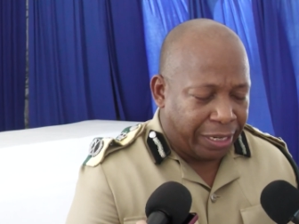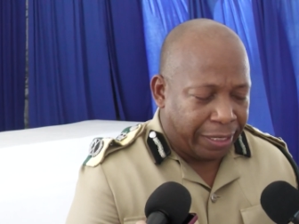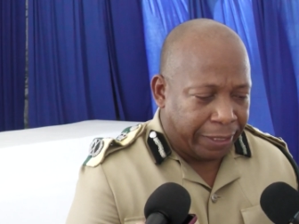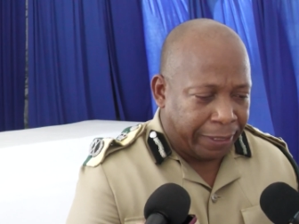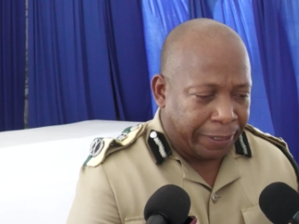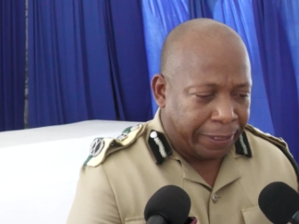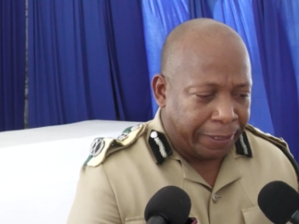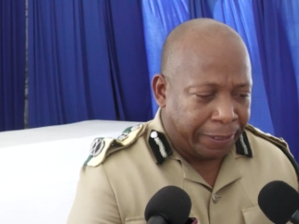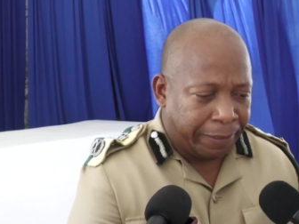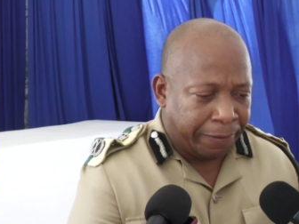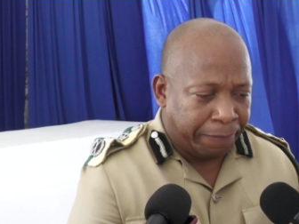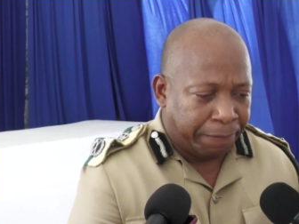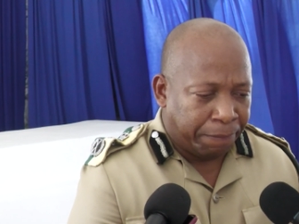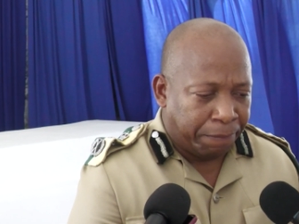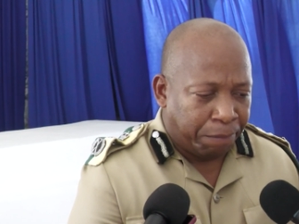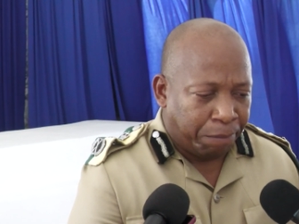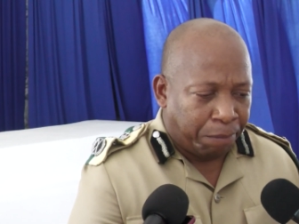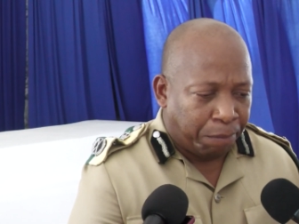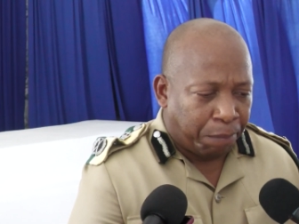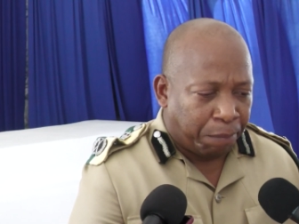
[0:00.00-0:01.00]
And uh,
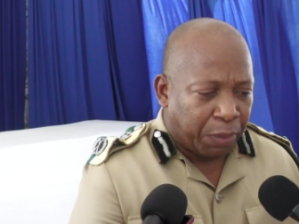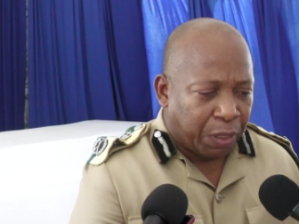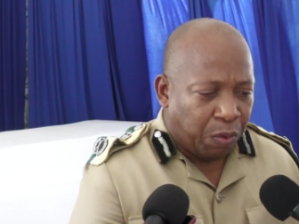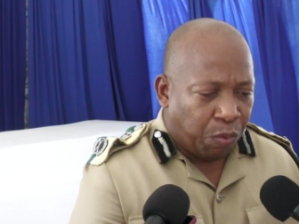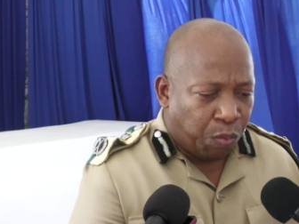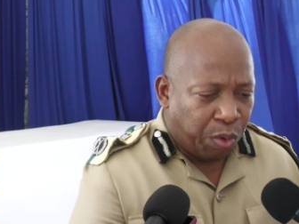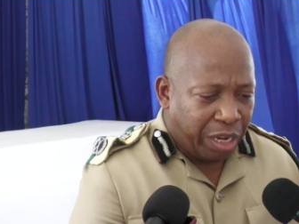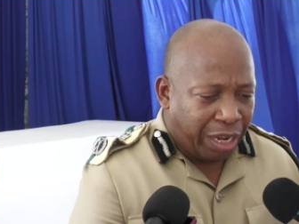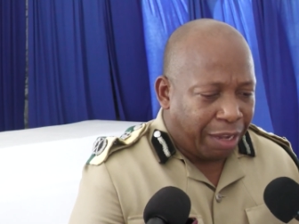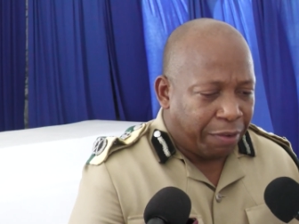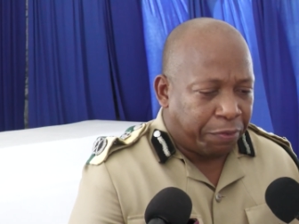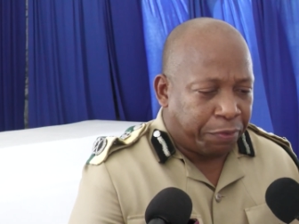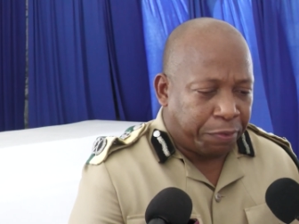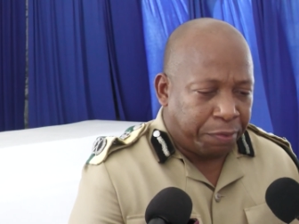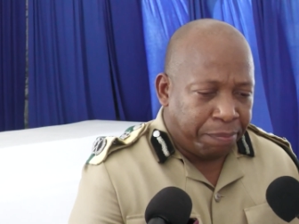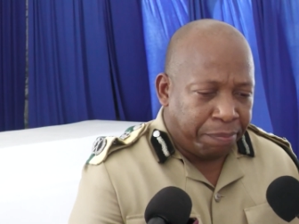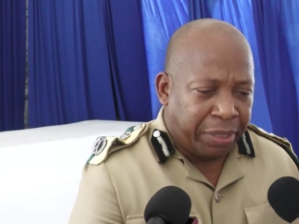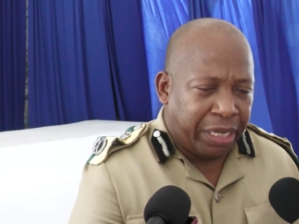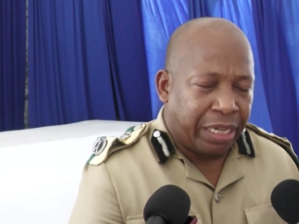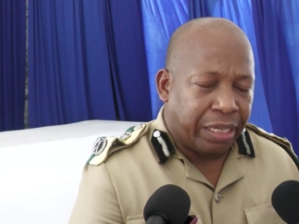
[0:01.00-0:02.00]
we
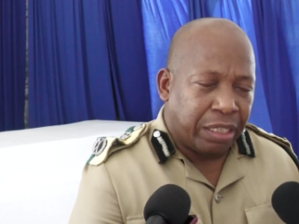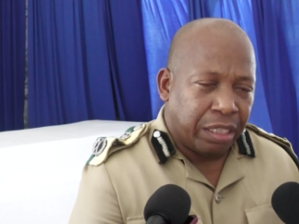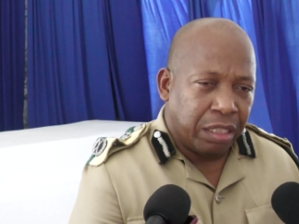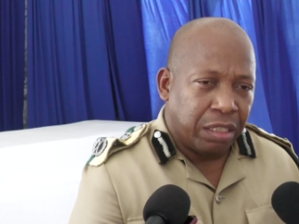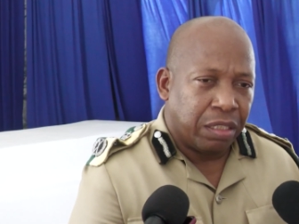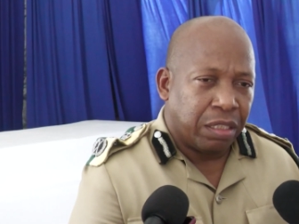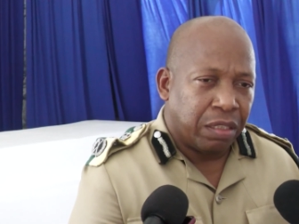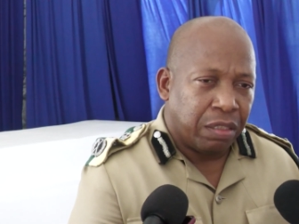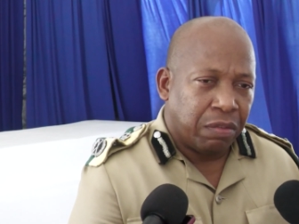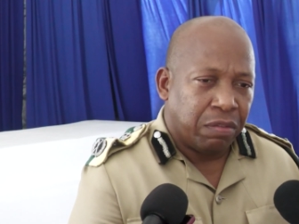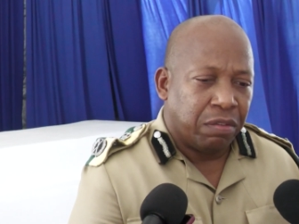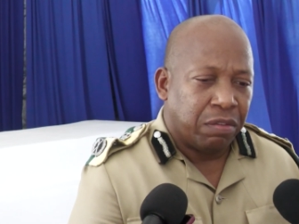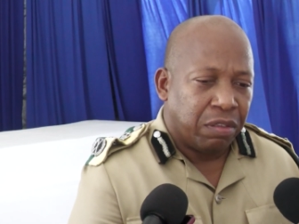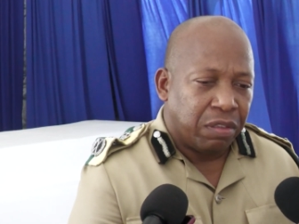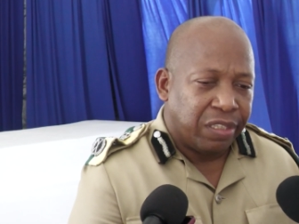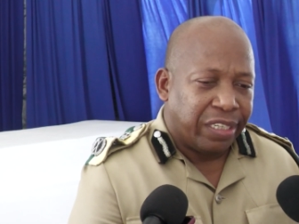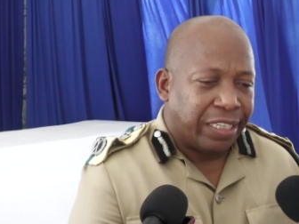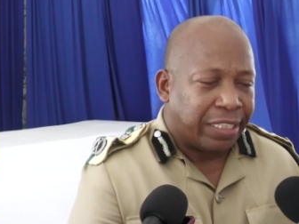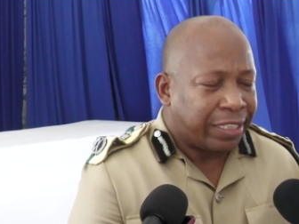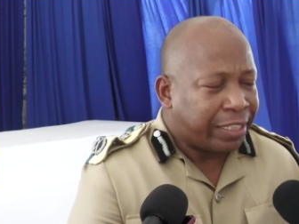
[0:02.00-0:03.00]
have made
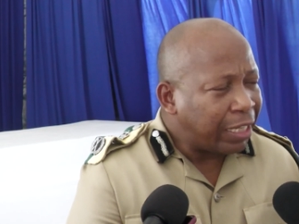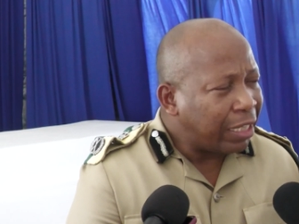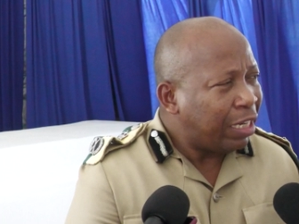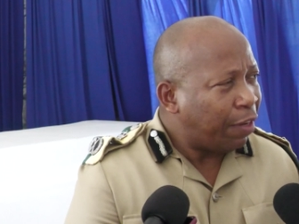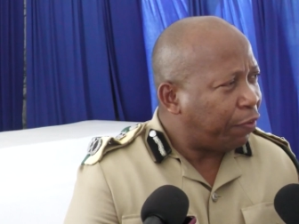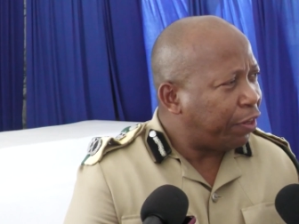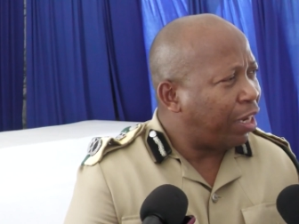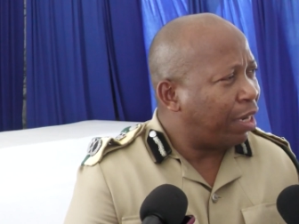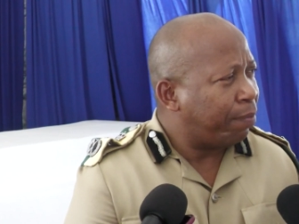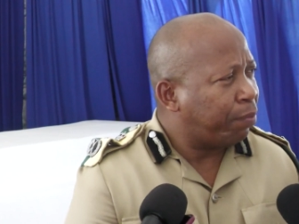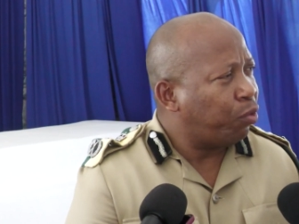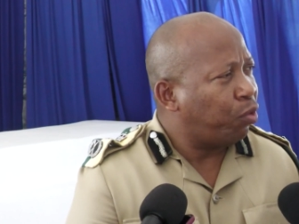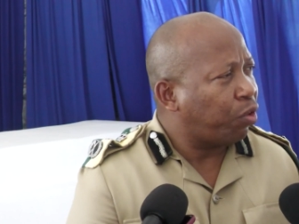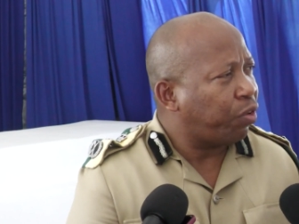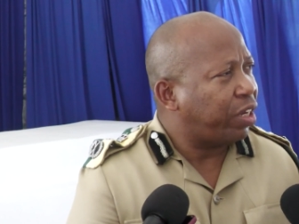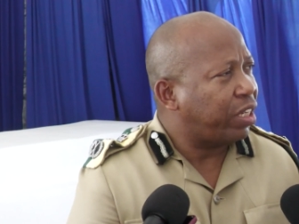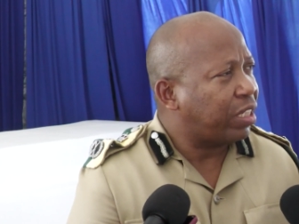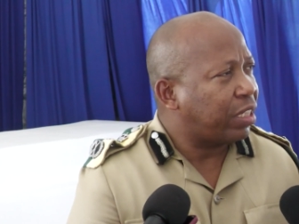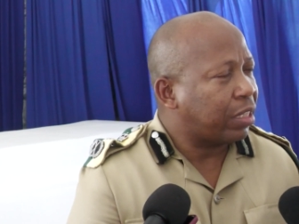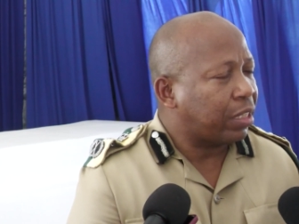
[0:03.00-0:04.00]
significant
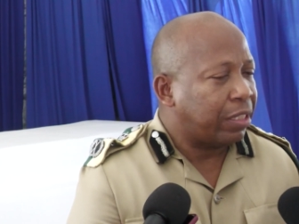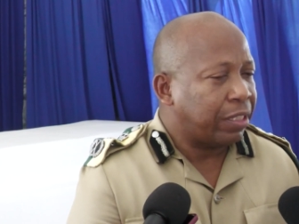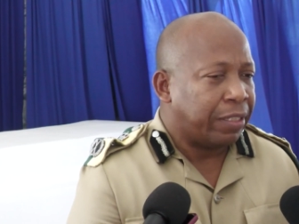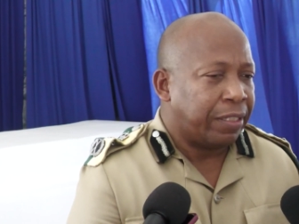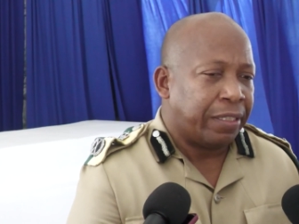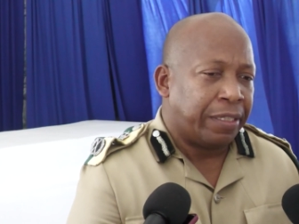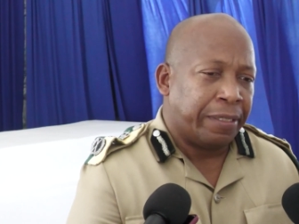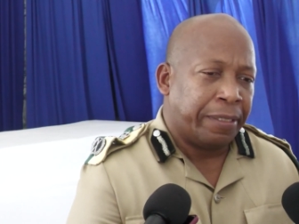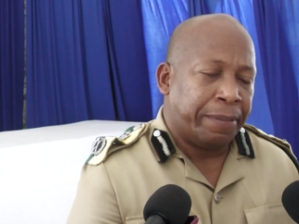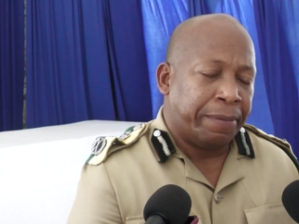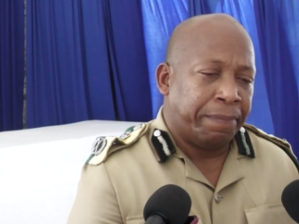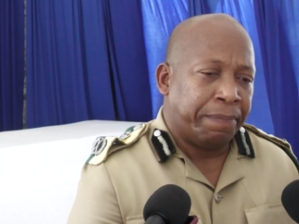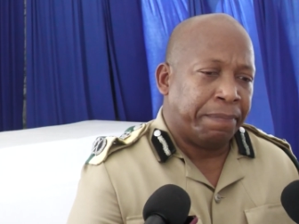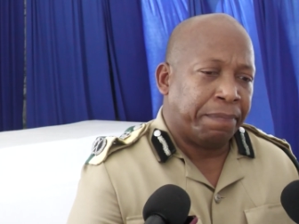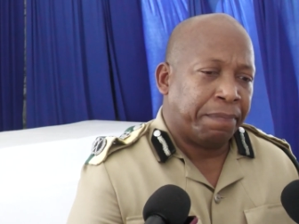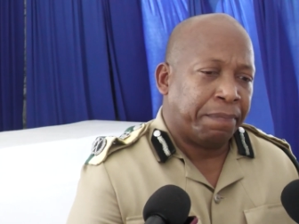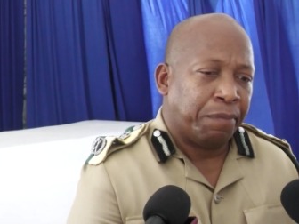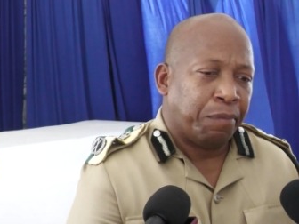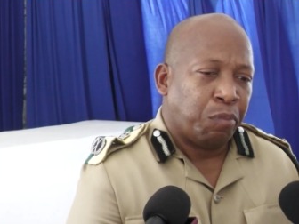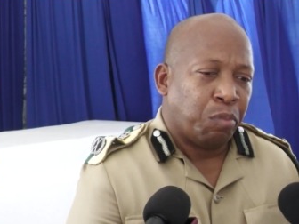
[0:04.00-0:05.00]
progress.
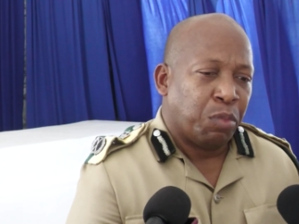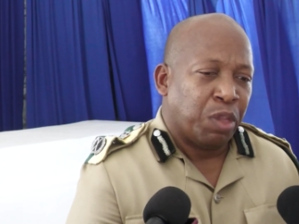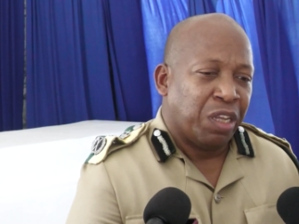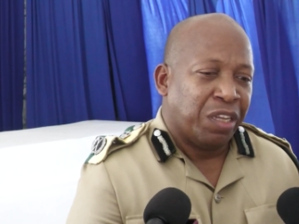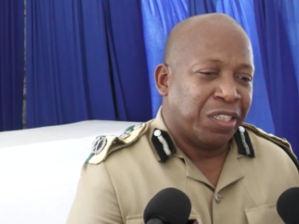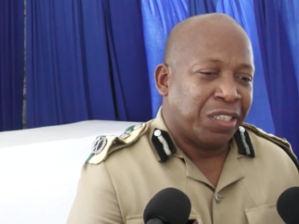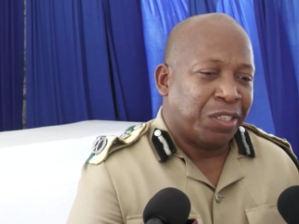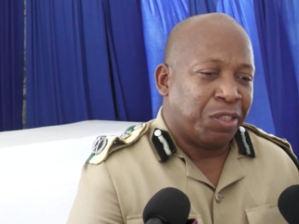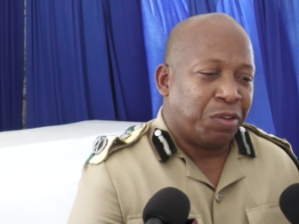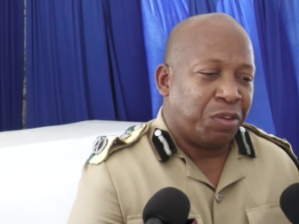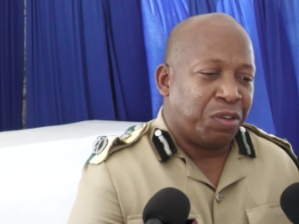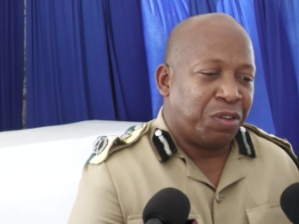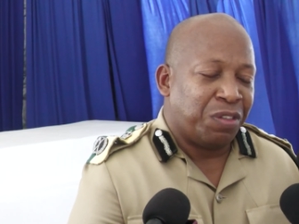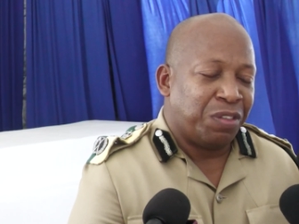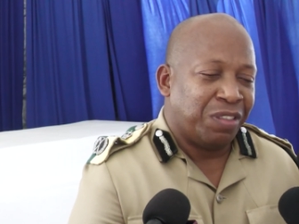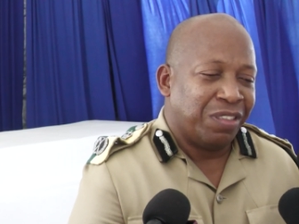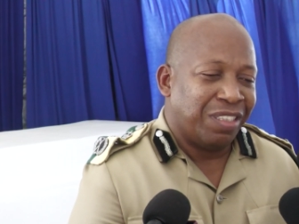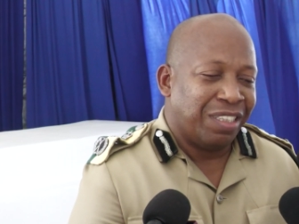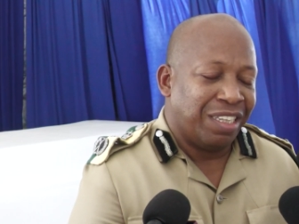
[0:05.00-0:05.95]
Um, so,